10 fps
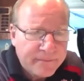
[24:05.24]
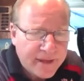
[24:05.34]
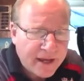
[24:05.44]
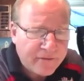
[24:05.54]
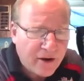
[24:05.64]

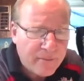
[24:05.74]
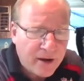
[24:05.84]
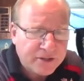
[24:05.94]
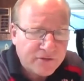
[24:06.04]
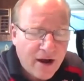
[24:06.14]
Thank you very
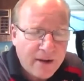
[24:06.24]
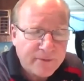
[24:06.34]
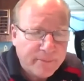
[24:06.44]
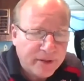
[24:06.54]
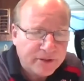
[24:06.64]
much,
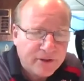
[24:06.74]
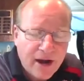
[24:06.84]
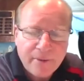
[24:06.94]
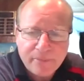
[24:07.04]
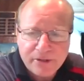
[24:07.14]
Rob, the builder.
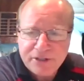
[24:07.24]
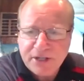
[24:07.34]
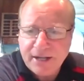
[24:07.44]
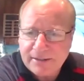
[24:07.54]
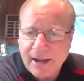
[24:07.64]
I
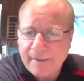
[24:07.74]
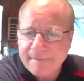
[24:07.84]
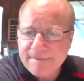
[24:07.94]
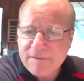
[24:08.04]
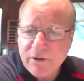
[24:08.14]
appreciate
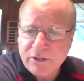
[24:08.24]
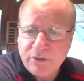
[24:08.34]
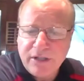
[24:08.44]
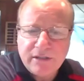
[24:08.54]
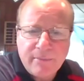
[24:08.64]
that. We
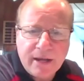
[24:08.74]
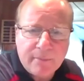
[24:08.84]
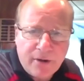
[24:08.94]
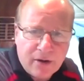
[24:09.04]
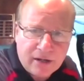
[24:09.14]
do need to make
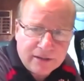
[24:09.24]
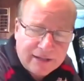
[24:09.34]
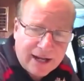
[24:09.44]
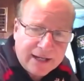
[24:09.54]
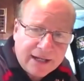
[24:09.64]
America
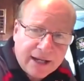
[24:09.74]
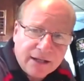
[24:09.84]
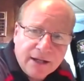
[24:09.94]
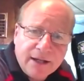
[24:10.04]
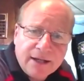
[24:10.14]
Italian
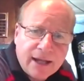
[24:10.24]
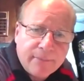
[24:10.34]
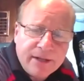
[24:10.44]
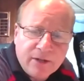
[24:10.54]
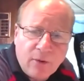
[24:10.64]
again.
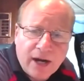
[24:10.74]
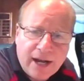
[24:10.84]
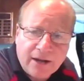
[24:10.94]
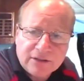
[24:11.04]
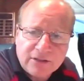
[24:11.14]
Get me in the
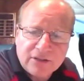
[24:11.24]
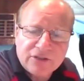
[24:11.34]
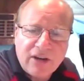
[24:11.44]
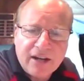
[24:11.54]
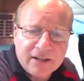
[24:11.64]
White House. I'll
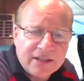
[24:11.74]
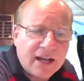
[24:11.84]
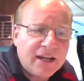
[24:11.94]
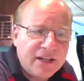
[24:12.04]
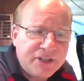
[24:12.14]
straighten us
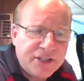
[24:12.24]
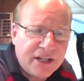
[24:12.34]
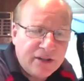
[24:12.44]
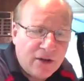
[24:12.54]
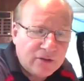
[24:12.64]
out of this
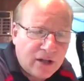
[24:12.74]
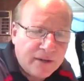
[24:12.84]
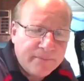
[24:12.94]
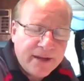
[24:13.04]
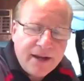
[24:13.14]
shit in no
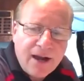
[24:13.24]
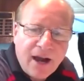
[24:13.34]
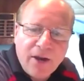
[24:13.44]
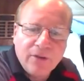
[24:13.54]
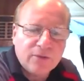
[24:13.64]
time.
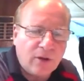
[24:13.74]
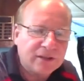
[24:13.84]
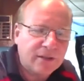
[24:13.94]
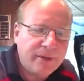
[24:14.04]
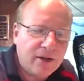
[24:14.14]
I always
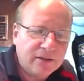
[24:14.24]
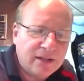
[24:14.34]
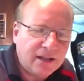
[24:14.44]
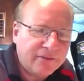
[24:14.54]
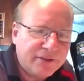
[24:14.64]
wanted to be on
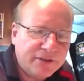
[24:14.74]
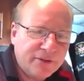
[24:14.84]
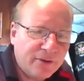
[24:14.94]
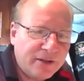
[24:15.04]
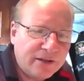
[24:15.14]
television
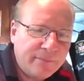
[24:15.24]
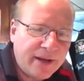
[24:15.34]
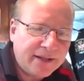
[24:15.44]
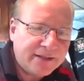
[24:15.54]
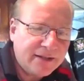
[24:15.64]
during the
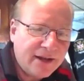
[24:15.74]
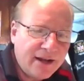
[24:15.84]
debates.